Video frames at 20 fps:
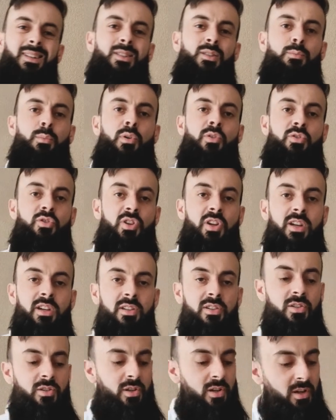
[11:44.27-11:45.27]
A small
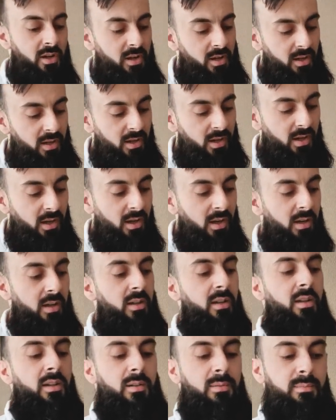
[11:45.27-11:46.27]
change.
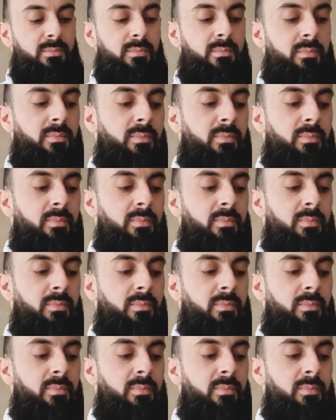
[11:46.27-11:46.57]
I